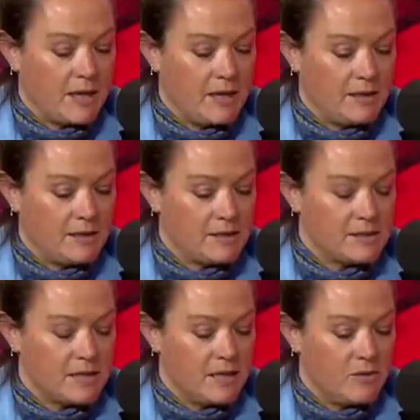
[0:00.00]

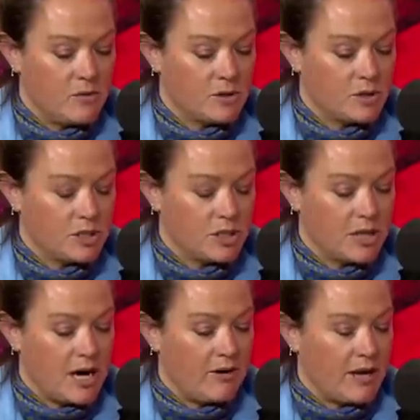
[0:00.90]
Kinahans in order to
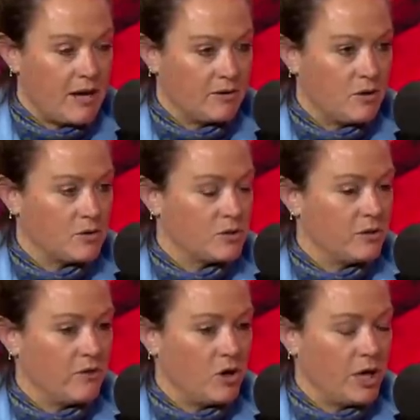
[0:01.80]
carry out those sort
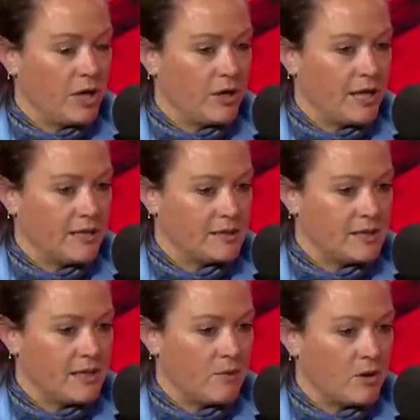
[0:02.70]
of earlier hits.
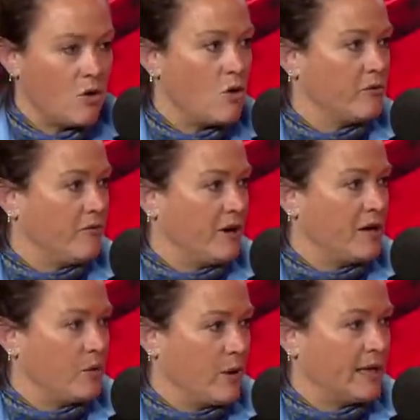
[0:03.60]
And they were caught
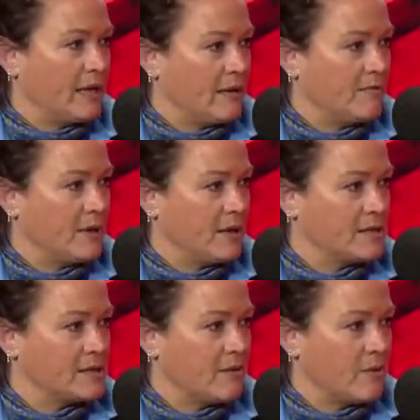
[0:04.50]
fairly quickly
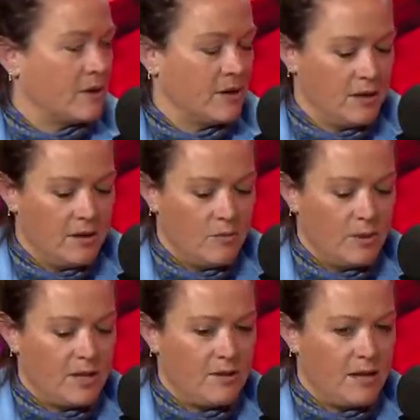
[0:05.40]
because they were
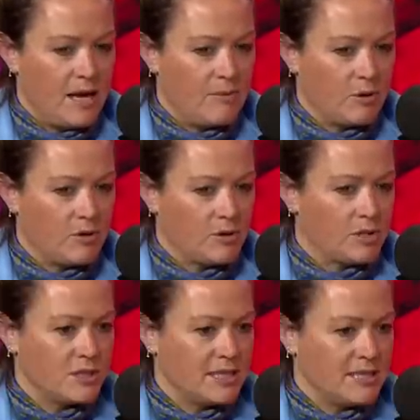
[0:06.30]
within the
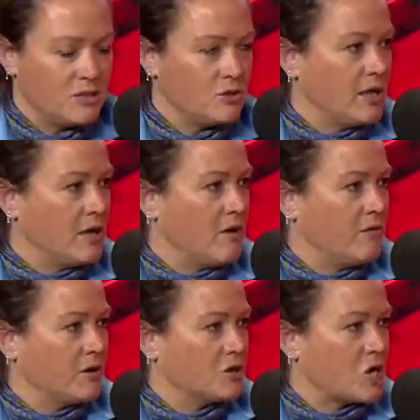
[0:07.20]
neighbourhood. They didn't really
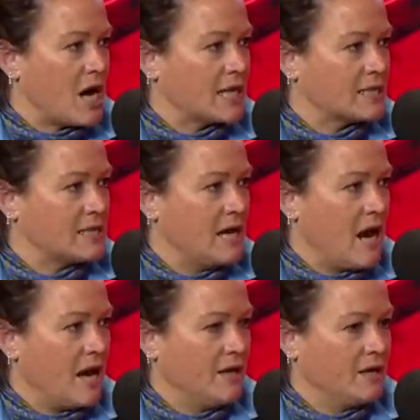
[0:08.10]
cover their tracks.
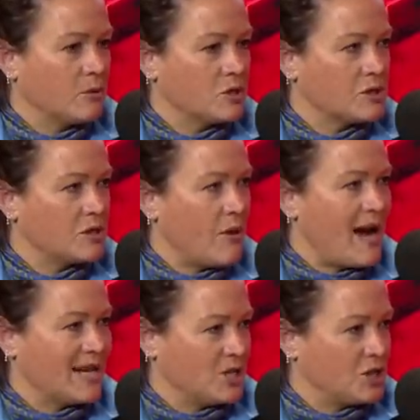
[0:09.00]
I think they were just so
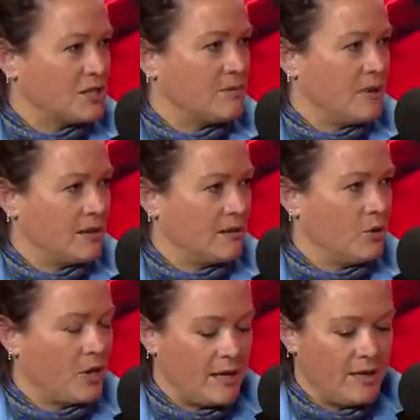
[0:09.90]
anxious to make the
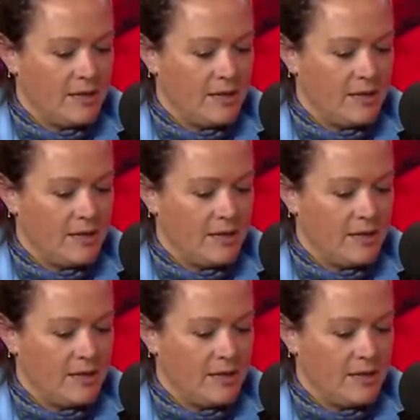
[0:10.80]
money.